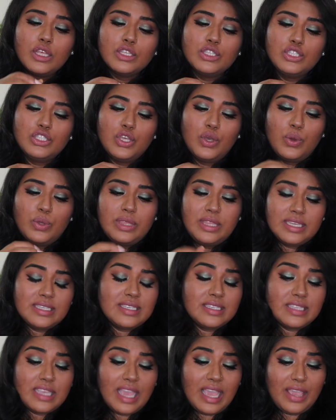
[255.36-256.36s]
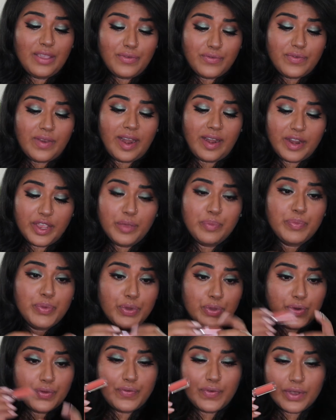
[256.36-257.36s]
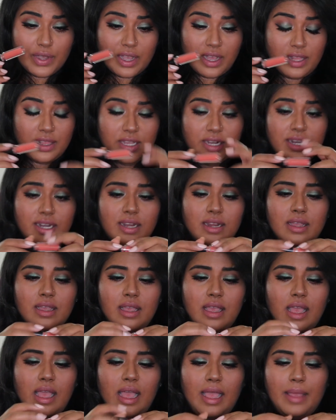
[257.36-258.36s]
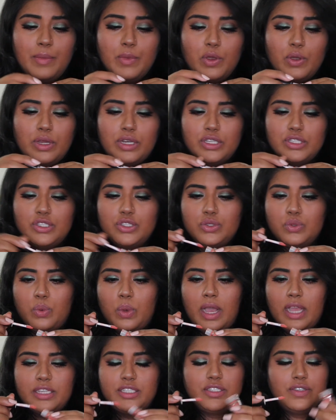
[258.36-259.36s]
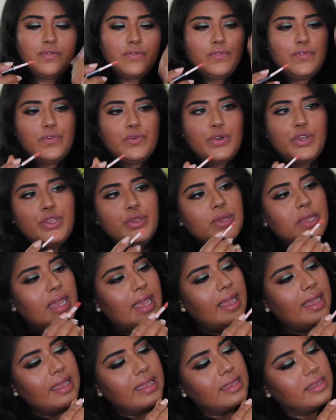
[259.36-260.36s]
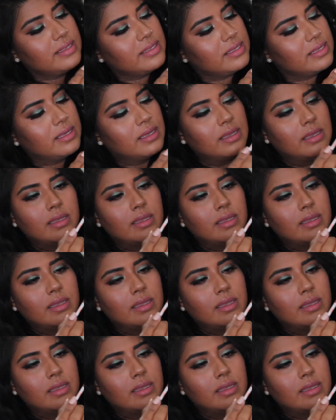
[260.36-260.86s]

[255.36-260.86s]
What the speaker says: So this is a very beautiful color. I'm going to swatch it for you guys.